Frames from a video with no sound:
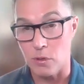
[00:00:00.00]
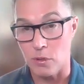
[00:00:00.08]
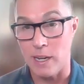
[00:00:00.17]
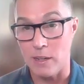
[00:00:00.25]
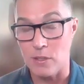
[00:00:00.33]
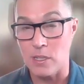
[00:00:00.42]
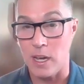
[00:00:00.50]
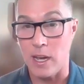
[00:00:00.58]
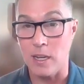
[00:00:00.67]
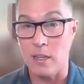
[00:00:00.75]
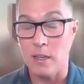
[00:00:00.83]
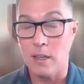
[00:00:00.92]
sort of
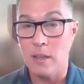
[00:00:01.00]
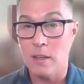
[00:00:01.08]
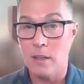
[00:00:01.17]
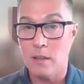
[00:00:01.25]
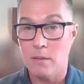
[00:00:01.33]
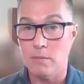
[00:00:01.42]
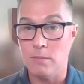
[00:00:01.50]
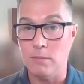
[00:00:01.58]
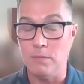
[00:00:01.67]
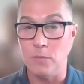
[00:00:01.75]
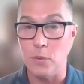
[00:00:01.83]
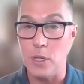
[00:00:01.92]
outside
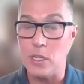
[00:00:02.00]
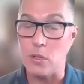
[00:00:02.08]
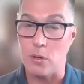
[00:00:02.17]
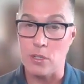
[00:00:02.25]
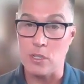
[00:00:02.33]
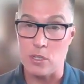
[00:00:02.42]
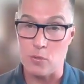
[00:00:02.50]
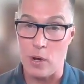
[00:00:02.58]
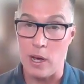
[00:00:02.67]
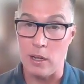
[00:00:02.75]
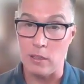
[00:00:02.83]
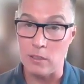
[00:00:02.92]
resource as
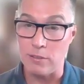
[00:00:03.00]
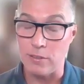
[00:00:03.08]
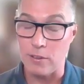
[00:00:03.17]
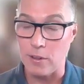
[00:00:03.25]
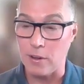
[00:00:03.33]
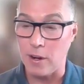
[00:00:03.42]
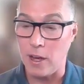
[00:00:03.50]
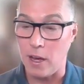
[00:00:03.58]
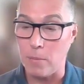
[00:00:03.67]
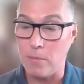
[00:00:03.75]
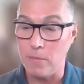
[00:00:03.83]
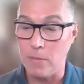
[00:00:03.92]
well to further
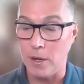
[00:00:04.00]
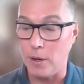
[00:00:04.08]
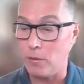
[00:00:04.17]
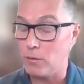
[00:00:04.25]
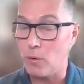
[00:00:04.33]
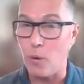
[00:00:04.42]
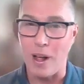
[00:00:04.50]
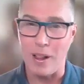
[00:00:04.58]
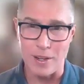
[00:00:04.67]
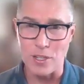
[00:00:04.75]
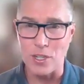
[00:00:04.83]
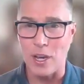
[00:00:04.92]
help,
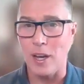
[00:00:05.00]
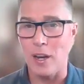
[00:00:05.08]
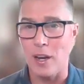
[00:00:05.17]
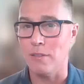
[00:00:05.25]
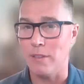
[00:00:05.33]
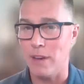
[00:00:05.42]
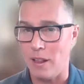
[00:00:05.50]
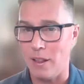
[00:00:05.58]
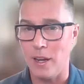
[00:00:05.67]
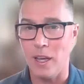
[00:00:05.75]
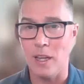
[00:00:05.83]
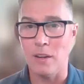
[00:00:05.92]
quality check or
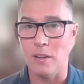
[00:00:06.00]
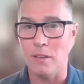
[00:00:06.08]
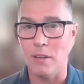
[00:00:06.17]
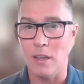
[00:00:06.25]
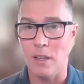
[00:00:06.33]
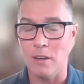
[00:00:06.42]
validate and